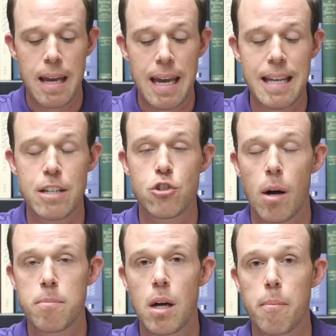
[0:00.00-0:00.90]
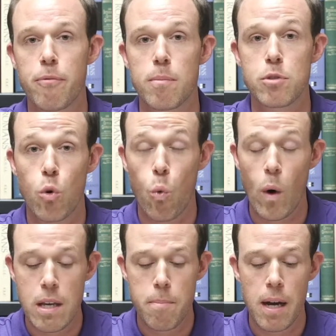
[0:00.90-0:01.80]
it had jumped up from
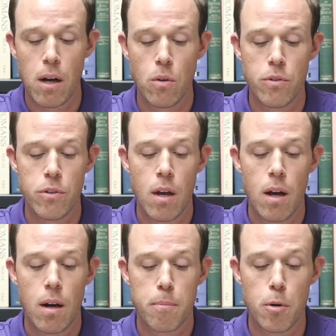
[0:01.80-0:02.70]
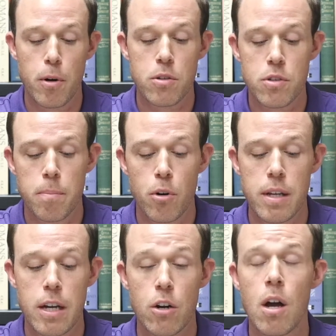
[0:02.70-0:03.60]
20 pounds per person per
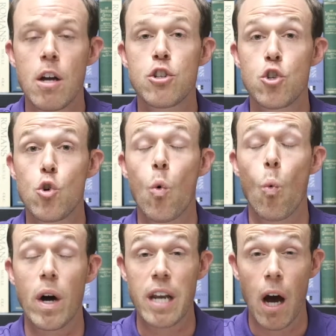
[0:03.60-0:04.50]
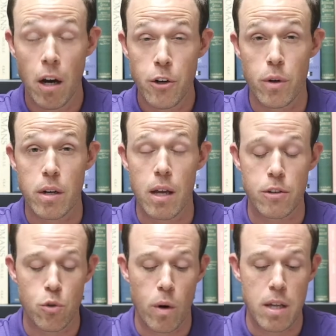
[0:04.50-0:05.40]
year to
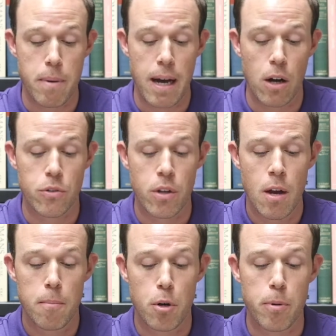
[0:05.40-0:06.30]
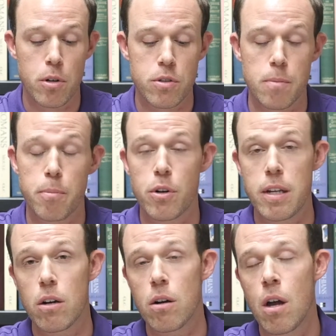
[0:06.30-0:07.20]
120 pounds per person per
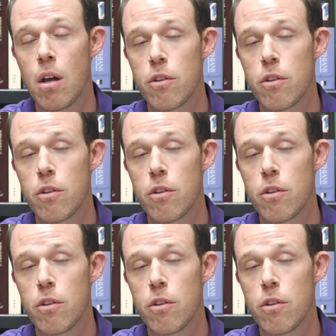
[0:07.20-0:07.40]
year.